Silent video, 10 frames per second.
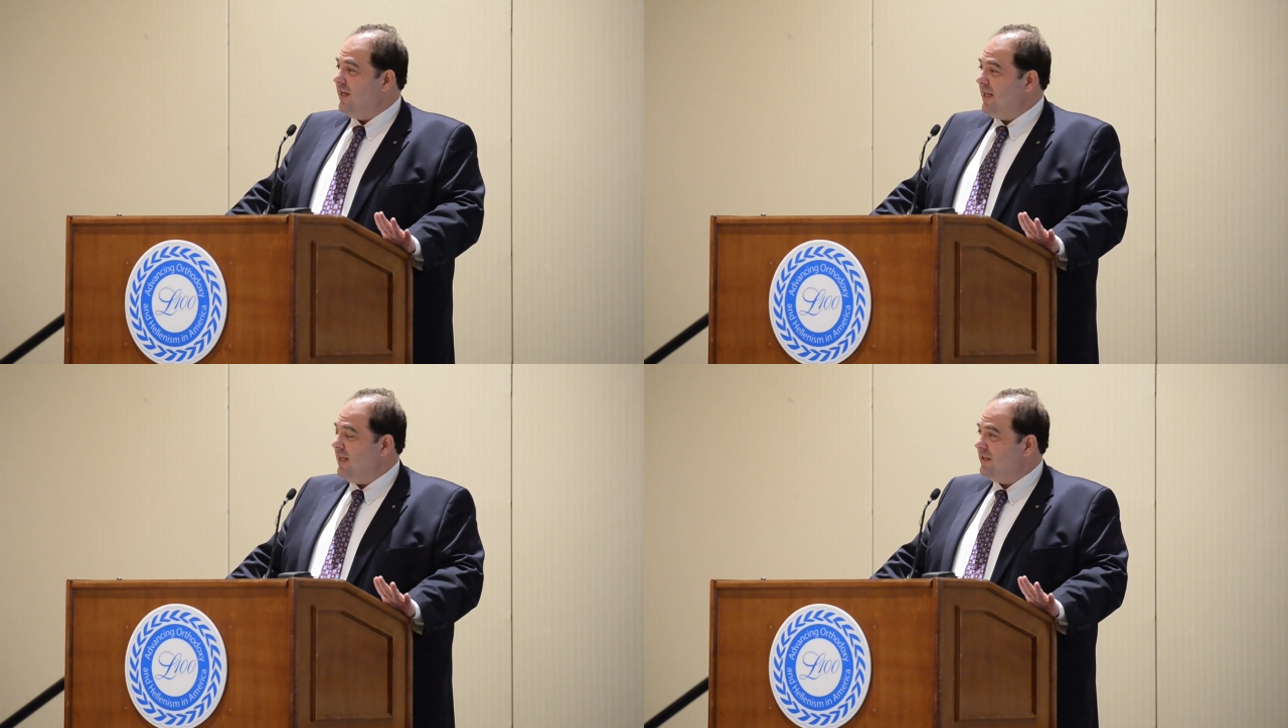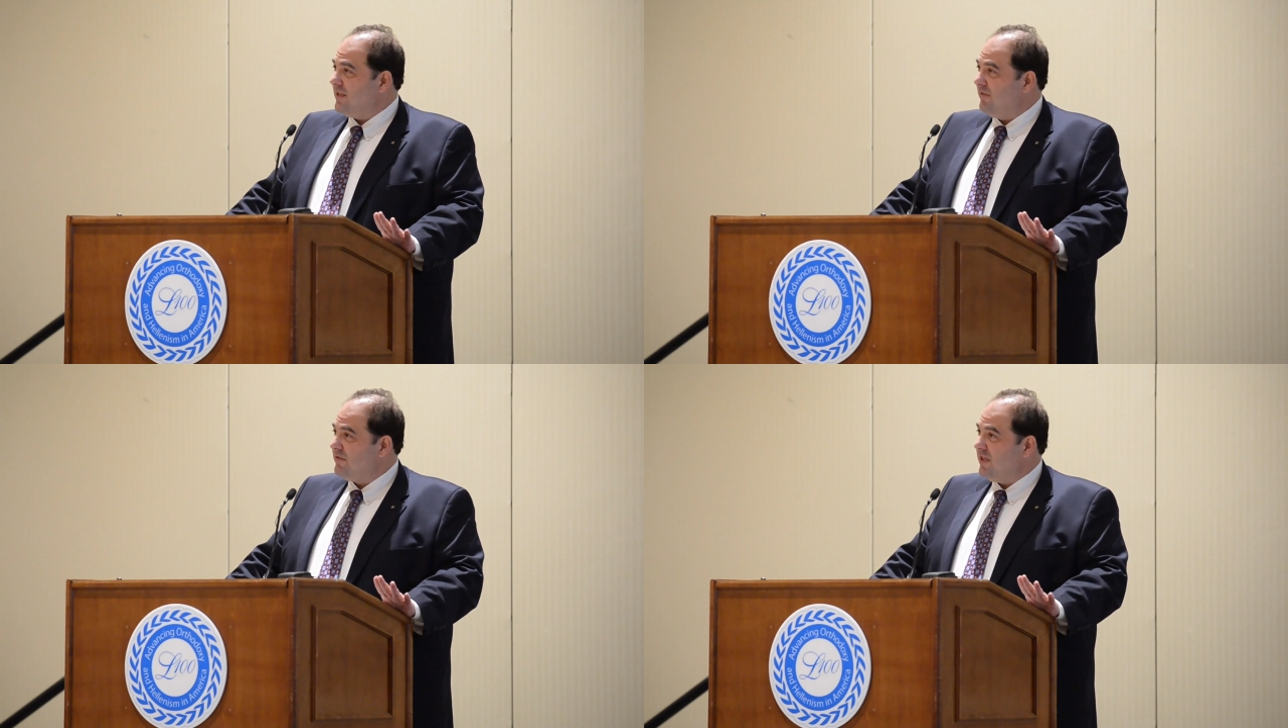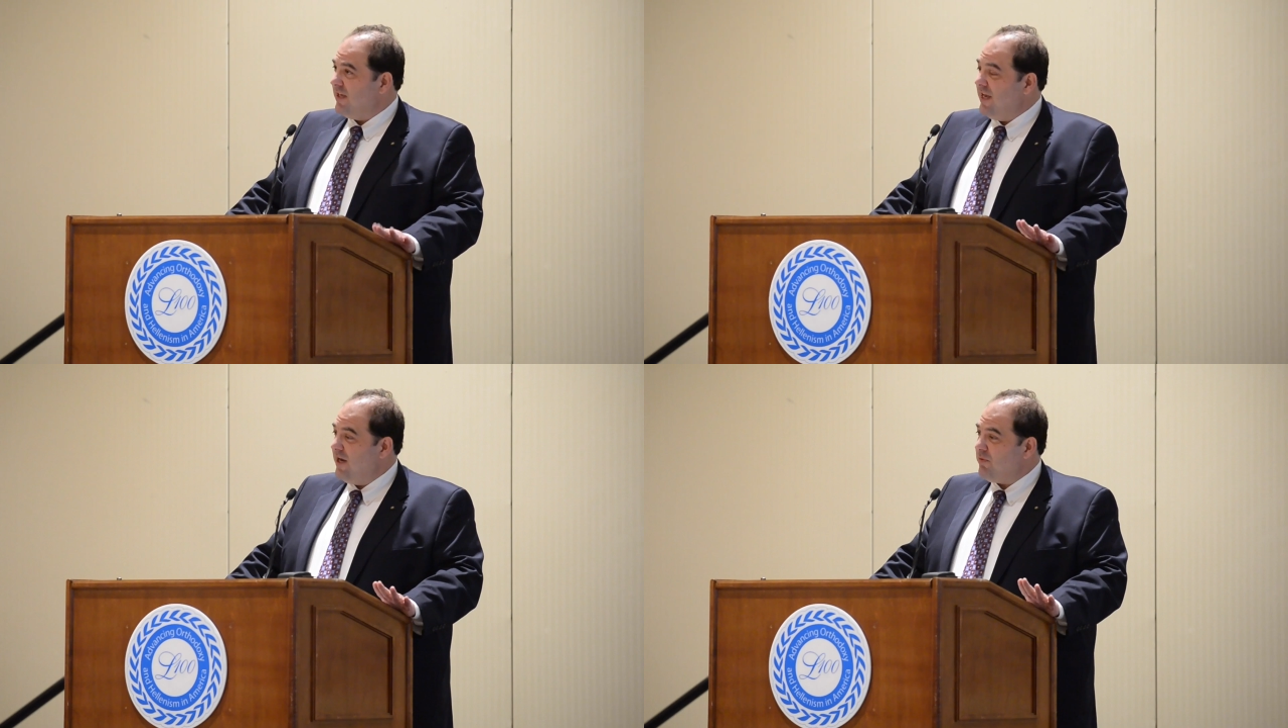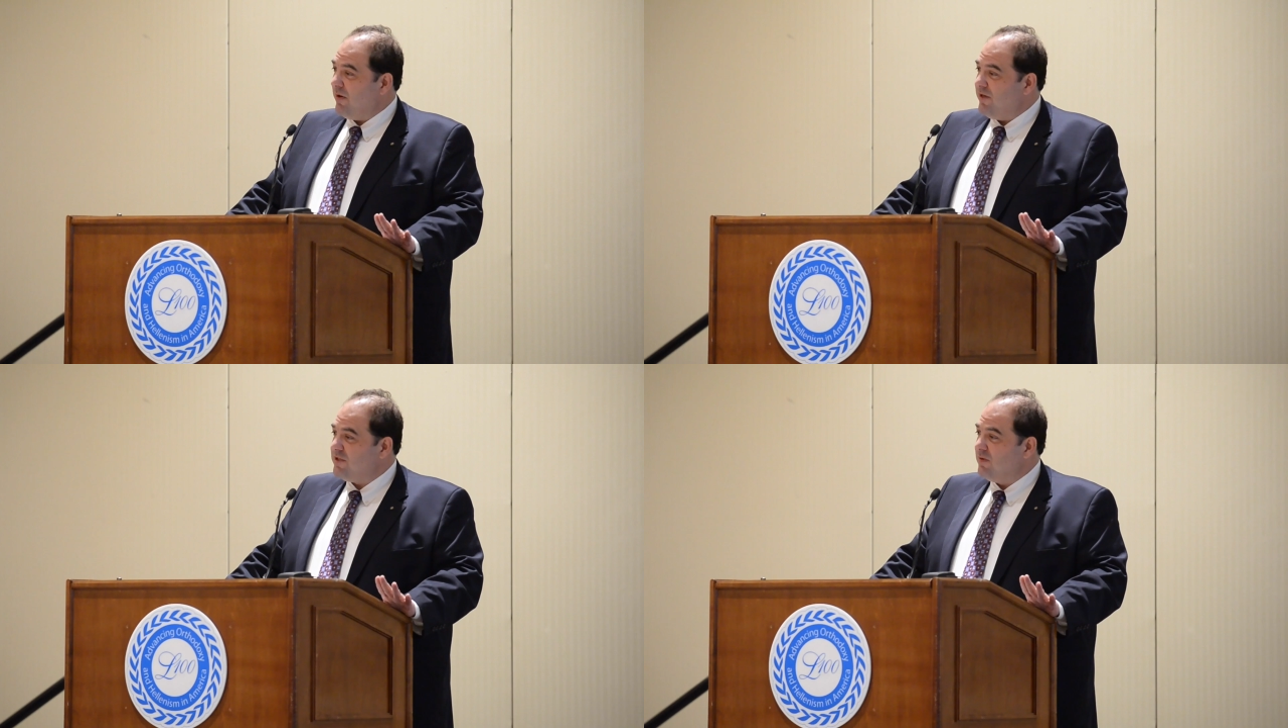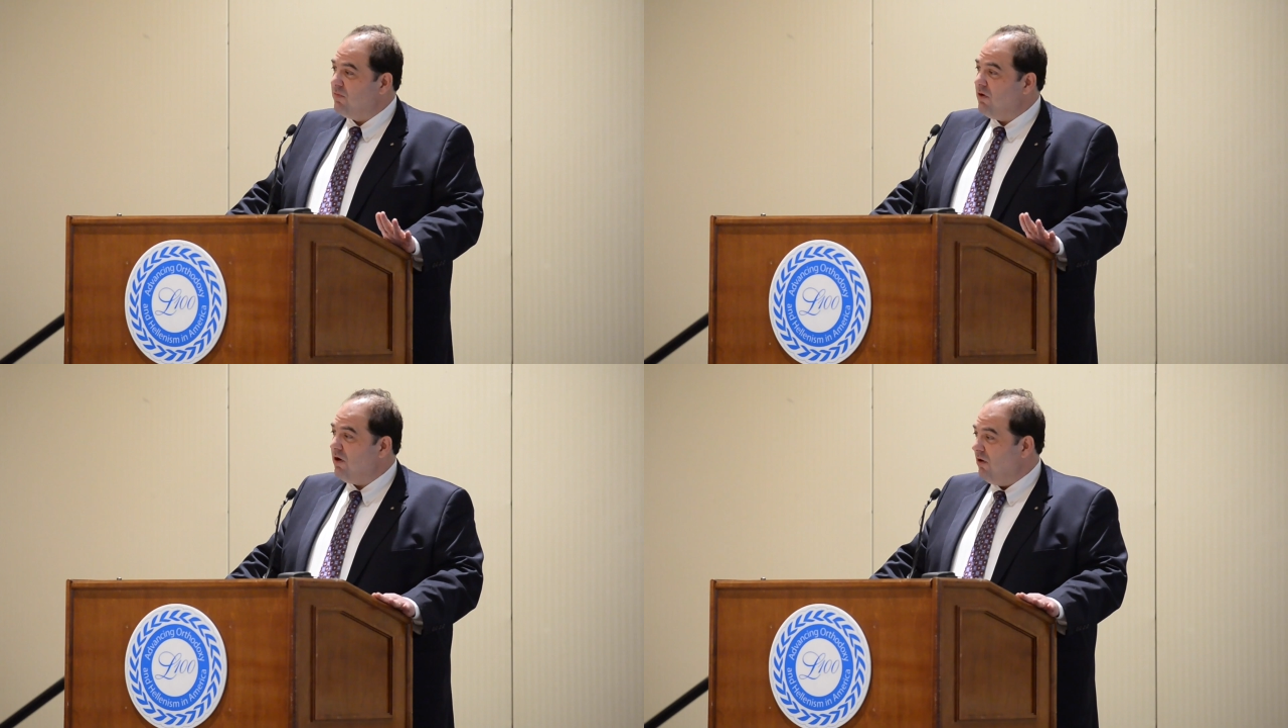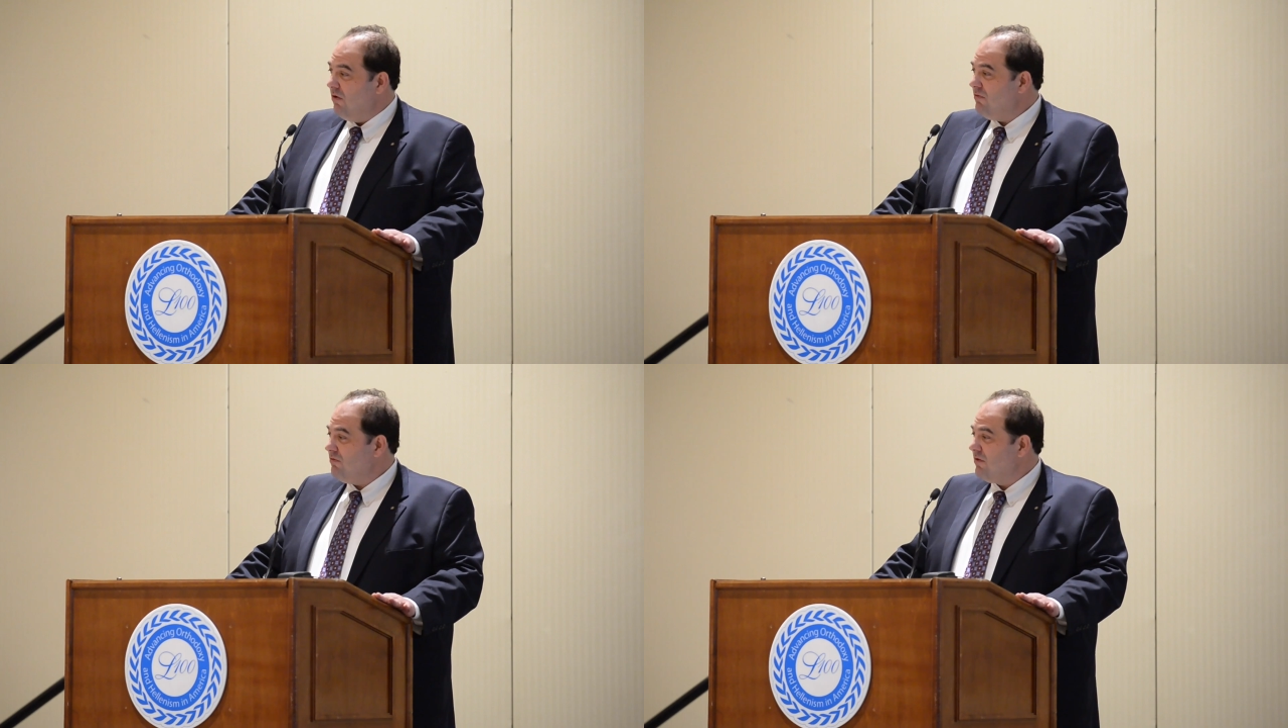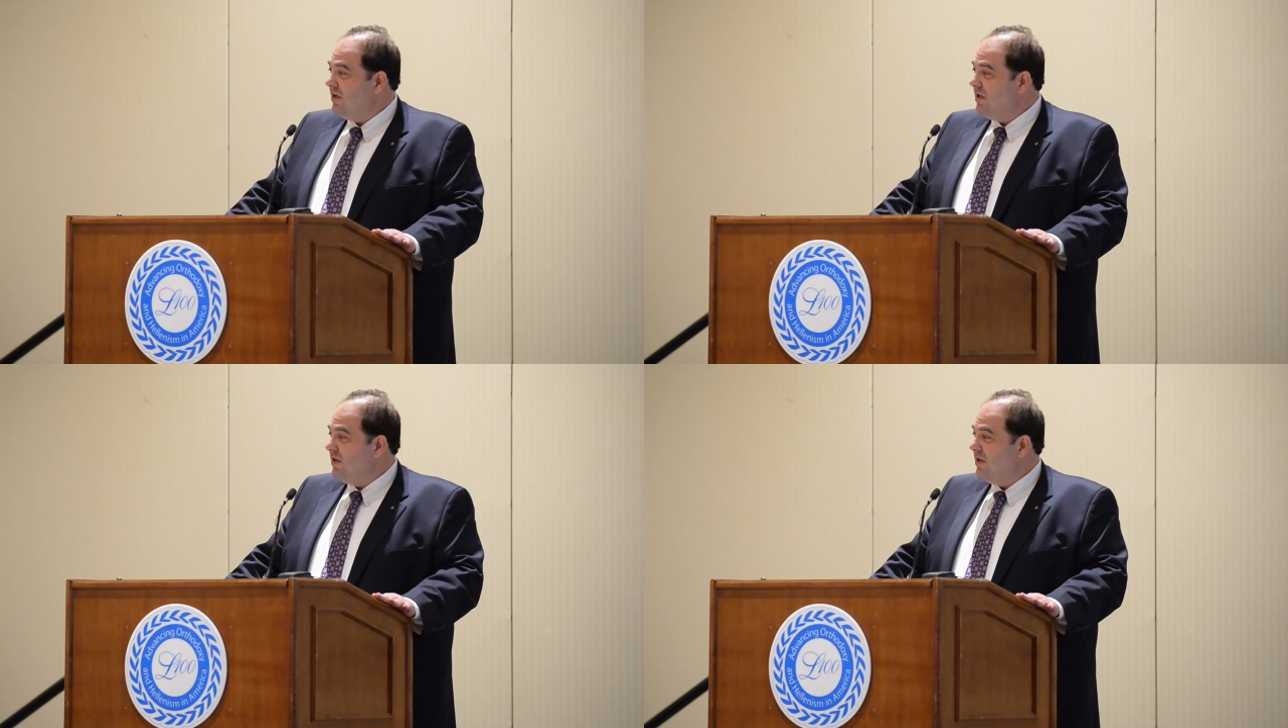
as of today, probably tomorrow,